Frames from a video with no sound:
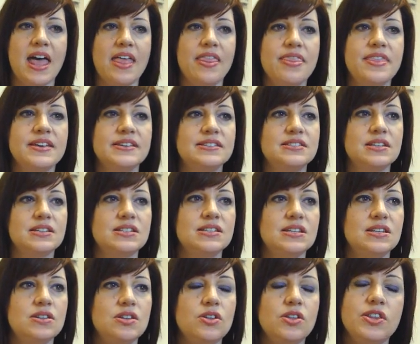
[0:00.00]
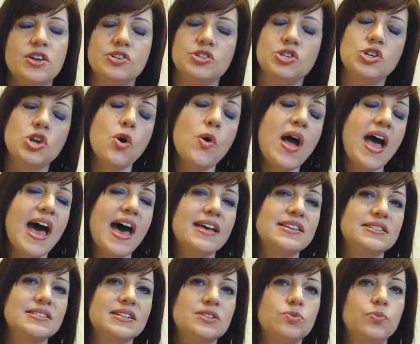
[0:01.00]
And there's no
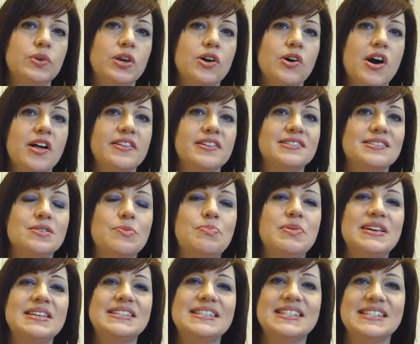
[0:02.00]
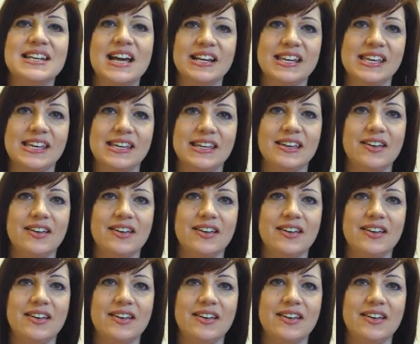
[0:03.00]
asks. We call this the big snuggie.